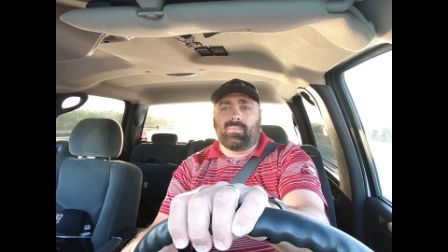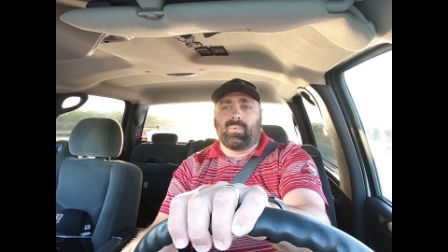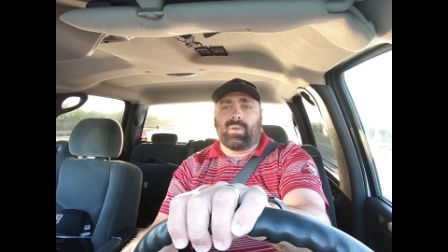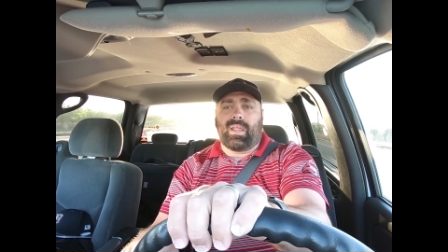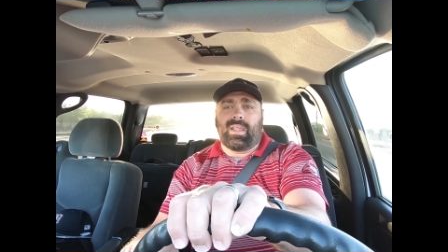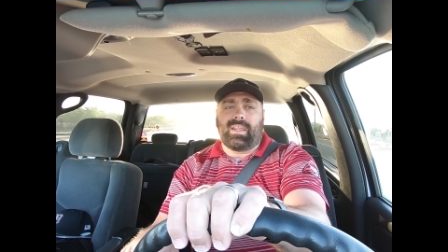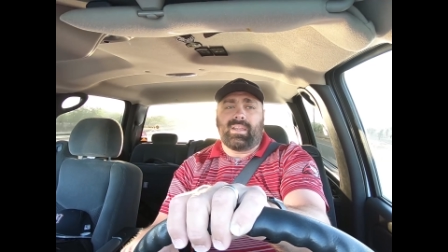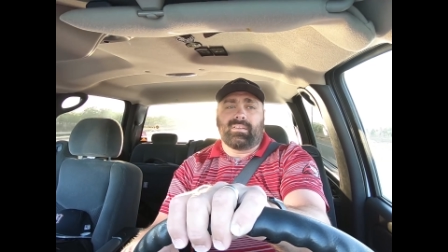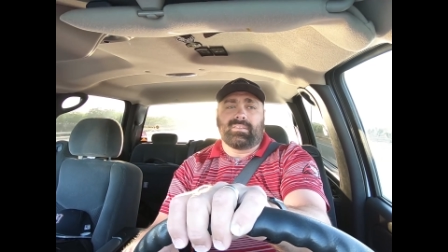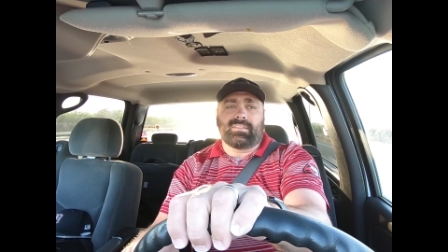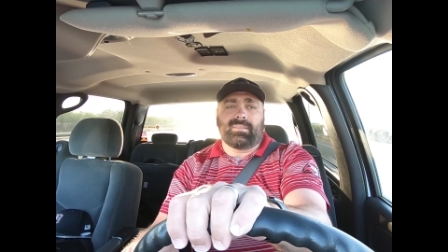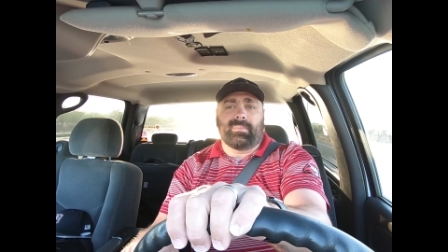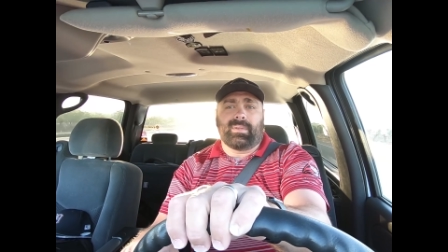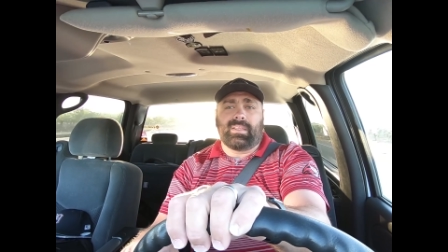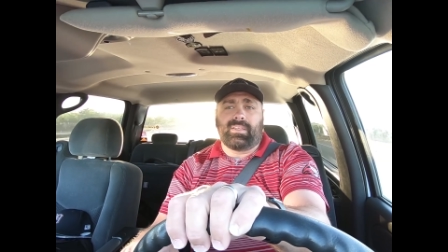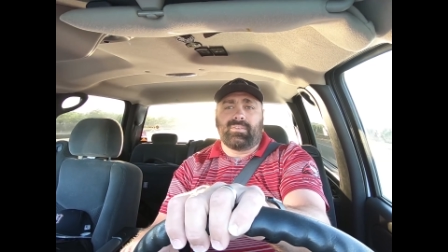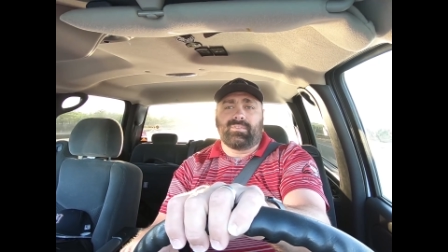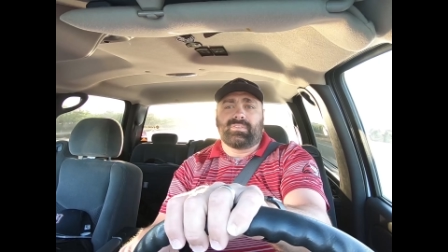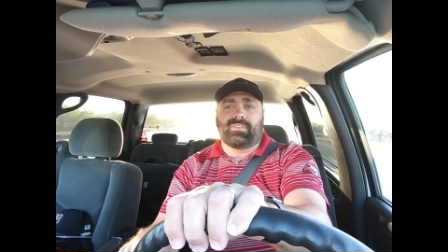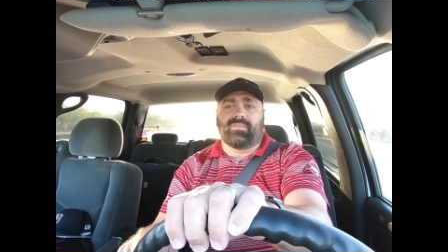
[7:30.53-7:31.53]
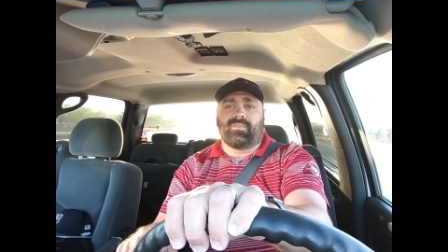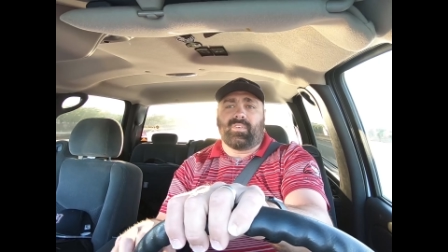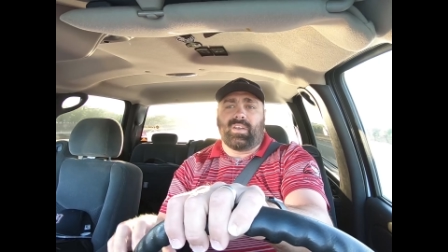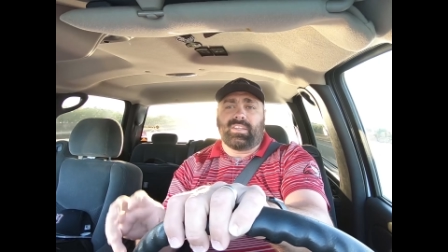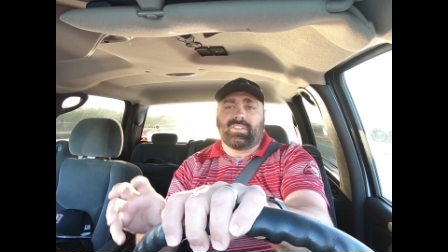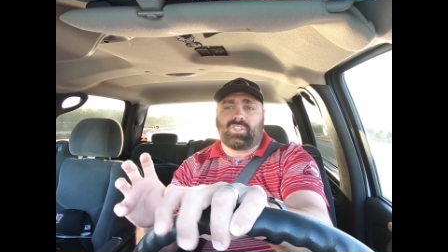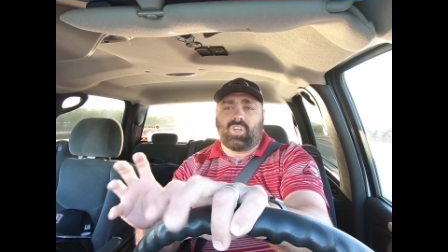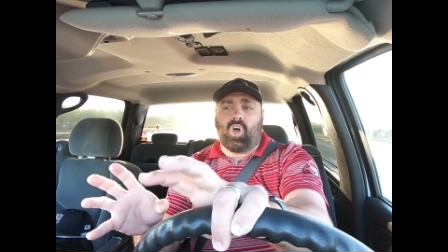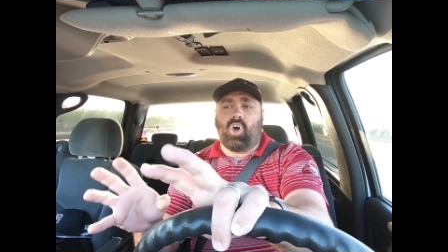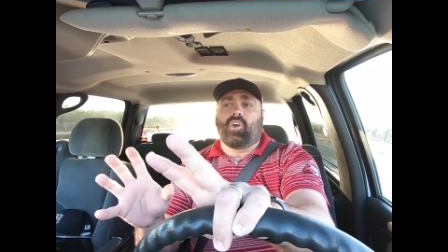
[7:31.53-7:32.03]
when I hear somebody use the
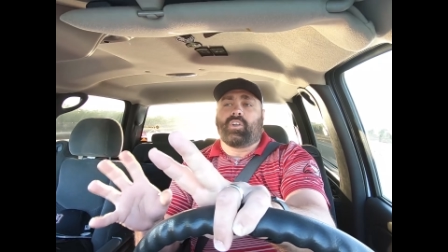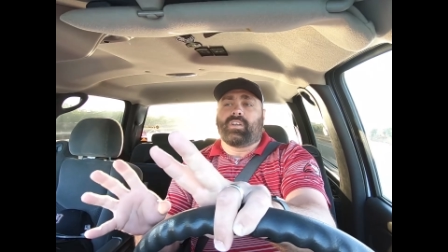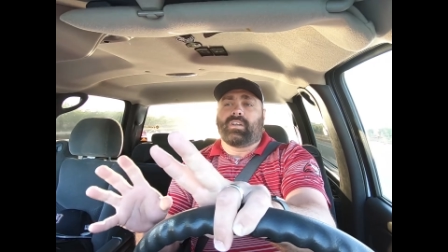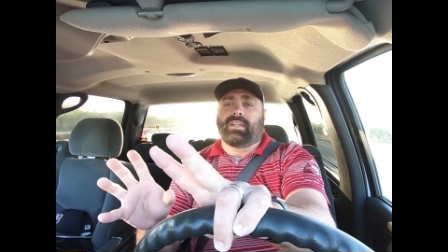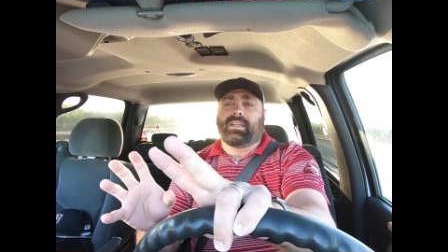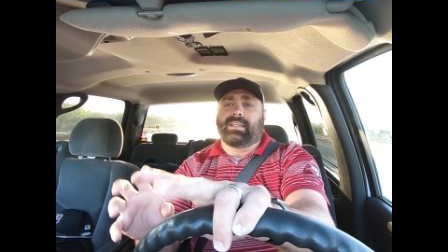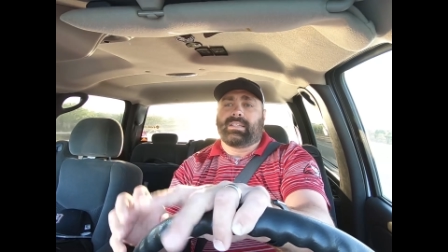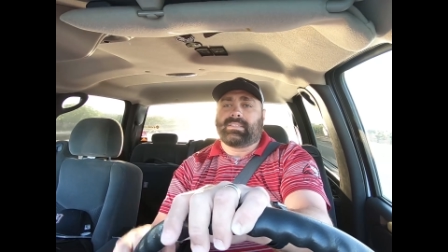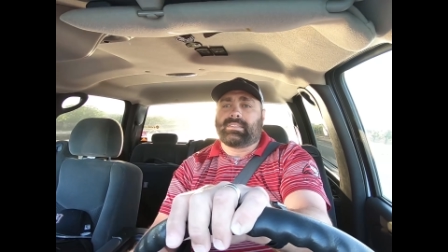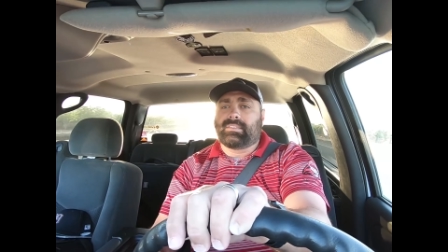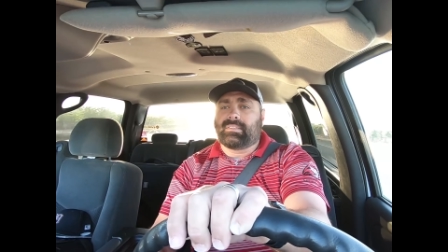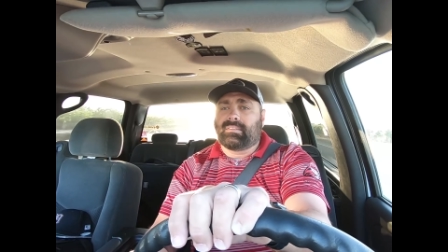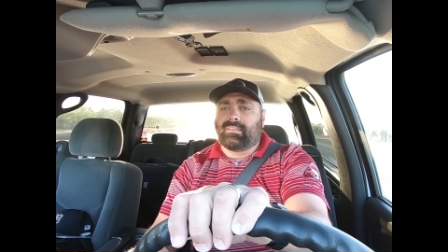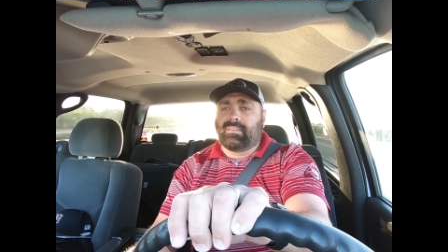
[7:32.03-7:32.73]
phrase, call your hits.